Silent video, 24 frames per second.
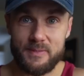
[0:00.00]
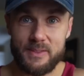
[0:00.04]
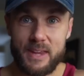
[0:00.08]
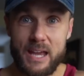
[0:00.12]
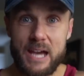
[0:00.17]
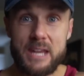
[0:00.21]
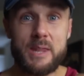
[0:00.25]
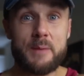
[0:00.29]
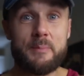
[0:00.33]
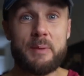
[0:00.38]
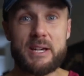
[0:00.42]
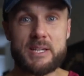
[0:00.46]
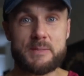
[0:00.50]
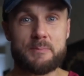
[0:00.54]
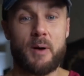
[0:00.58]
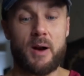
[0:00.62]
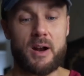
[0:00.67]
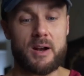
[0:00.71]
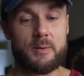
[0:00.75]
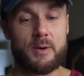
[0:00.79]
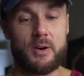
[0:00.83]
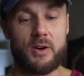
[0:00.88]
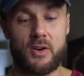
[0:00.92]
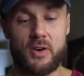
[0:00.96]
And the best
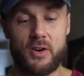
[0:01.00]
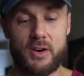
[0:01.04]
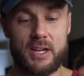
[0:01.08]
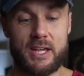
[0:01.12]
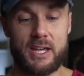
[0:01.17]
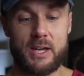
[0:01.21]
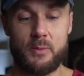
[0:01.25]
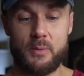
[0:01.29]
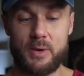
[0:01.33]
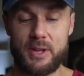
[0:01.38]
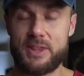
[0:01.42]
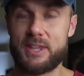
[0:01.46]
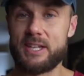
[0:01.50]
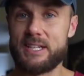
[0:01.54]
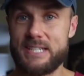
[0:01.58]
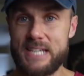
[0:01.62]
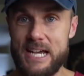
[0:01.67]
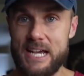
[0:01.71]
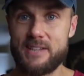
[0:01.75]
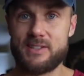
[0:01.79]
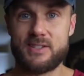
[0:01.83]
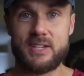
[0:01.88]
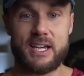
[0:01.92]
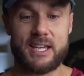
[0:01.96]
part about cooking it with the
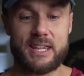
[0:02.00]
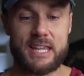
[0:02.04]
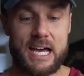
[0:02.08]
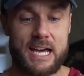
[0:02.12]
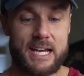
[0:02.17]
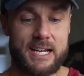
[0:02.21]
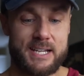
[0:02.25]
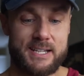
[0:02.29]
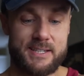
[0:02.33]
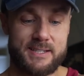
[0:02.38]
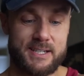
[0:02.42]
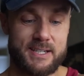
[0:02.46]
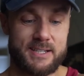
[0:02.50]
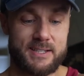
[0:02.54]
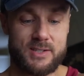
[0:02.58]
dates like that is it